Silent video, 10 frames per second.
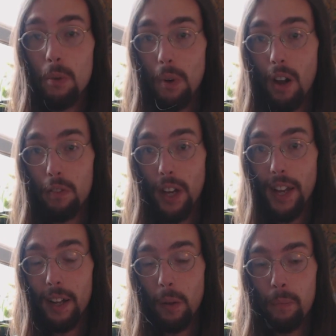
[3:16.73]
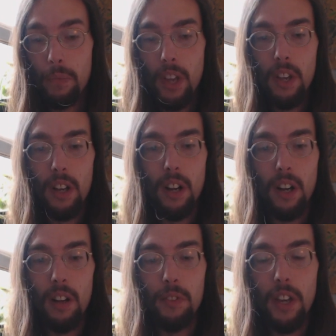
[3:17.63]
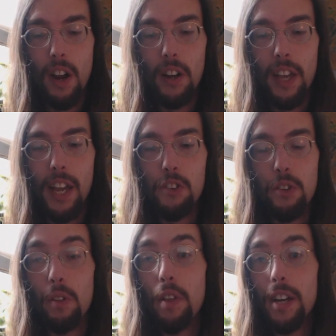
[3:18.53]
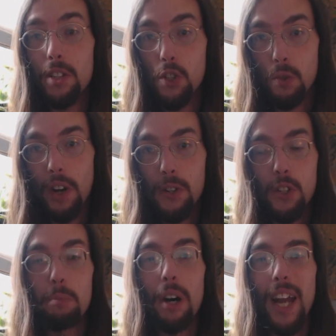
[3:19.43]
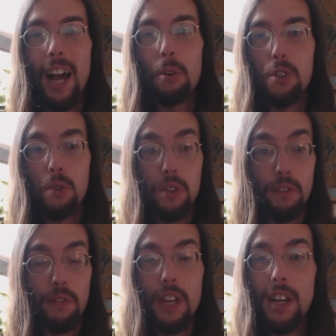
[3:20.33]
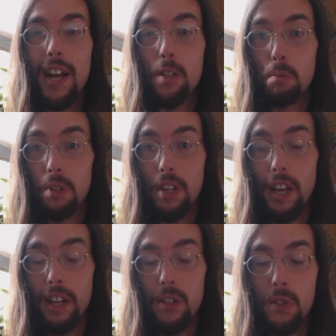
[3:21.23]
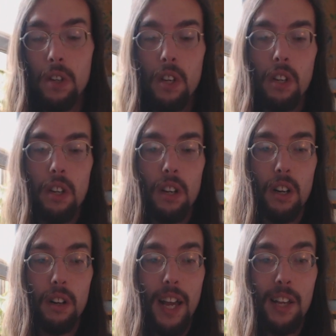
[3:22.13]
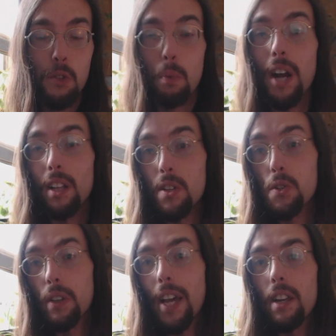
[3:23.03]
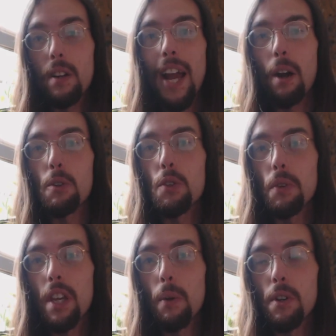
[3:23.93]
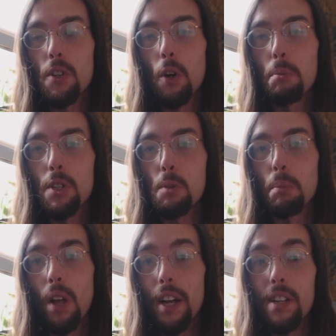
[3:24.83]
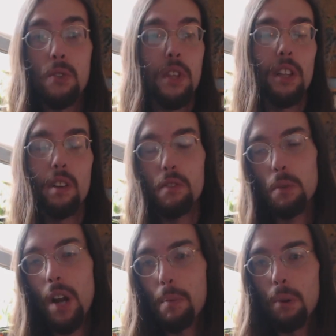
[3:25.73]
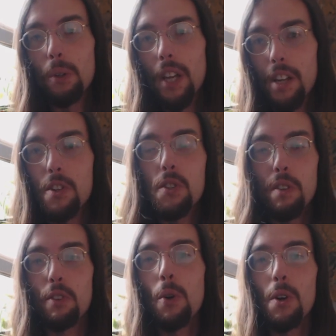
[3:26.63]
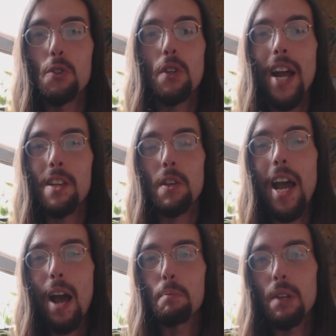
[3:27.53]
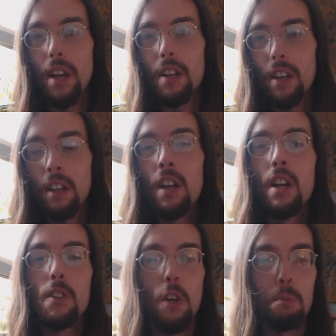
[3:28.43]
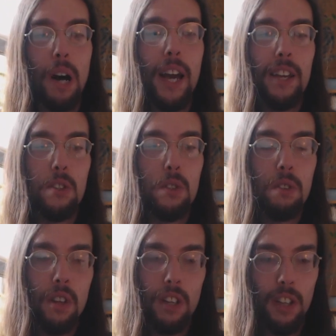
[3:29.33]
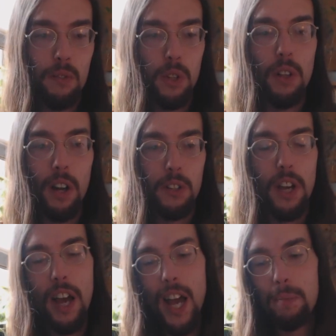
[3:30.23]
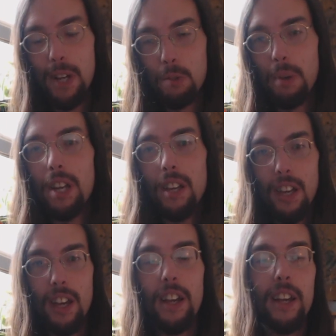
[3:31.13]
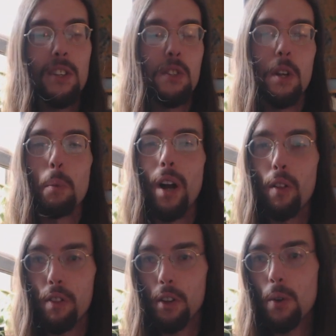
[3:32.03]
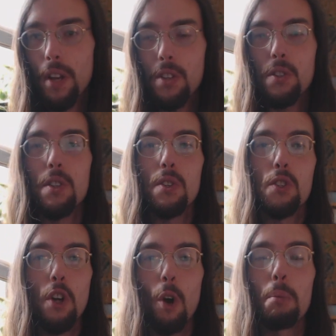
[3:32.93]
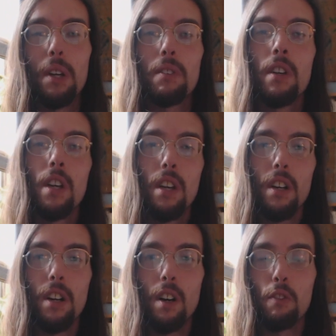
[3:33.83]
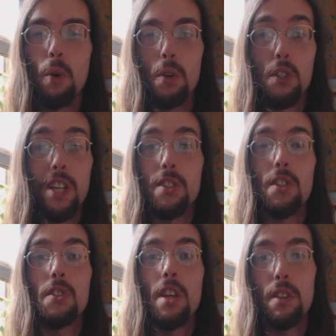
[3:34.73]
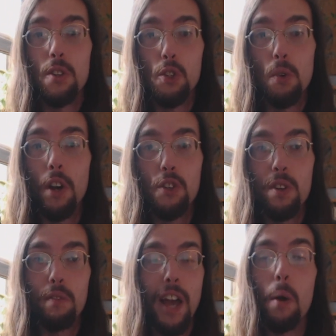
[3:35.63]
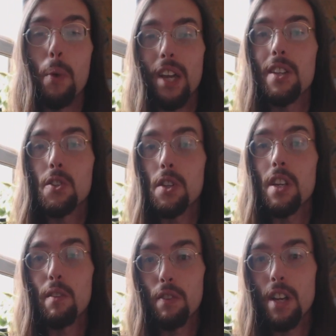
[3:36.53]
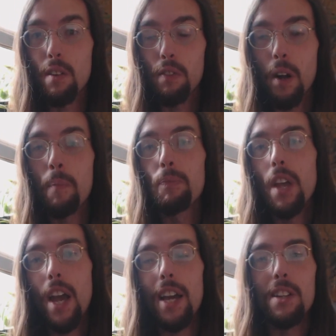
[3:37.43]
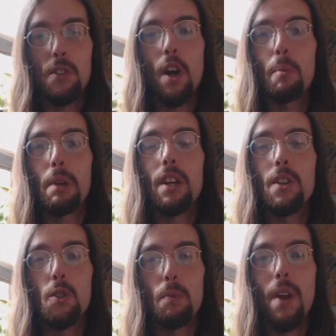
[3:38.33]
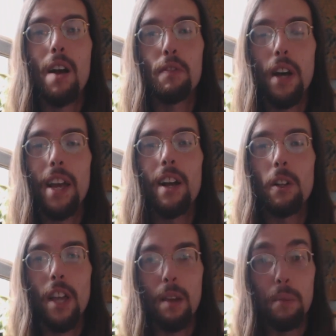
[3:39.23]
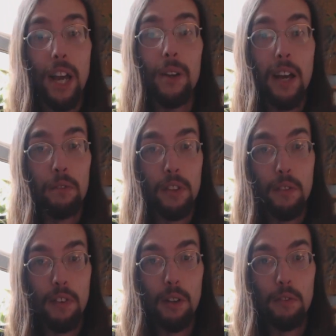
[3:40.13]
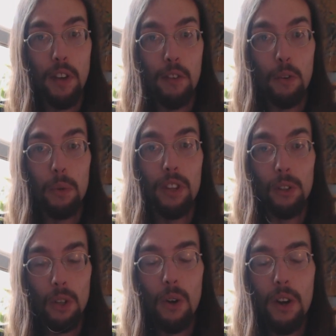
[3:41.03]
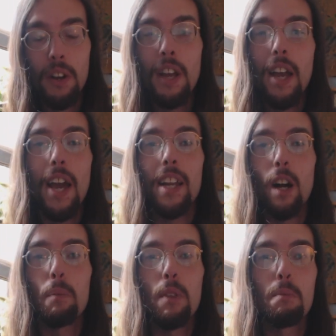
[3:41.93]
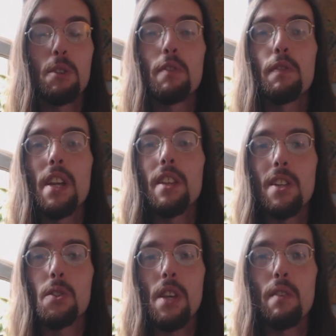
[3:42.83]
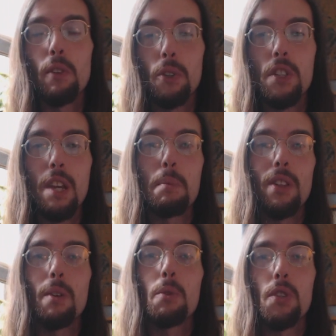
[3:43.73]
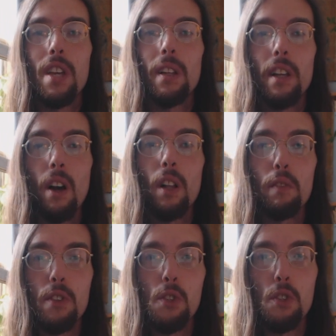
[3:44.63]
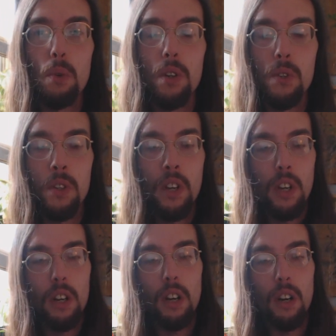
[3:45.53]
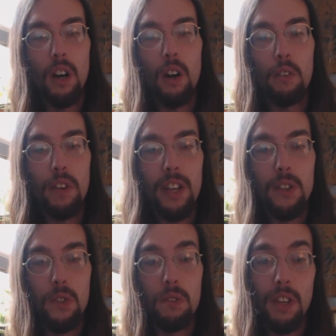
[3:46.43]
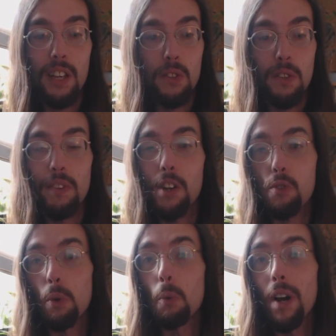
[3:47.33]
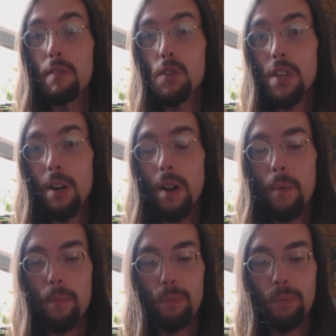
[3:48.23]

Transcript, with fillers: Raphael. Uh, the archangel then instructs him on how to defeat Asmodeus, uh, as well as later how to cure Tobit's blindness. They live to ripe old ages, and of course, it has a happy ending. Tobias lives a long time, has many kids, their wealth increases. Tobit uh, of course, gets to see the destruction of that wicked city of Nineveh, and it's all because Raphael came down after they found favor with their lord and helped them defeat this evil demon that was killing all of the suitors uh, of his, his eventual wife Sarah.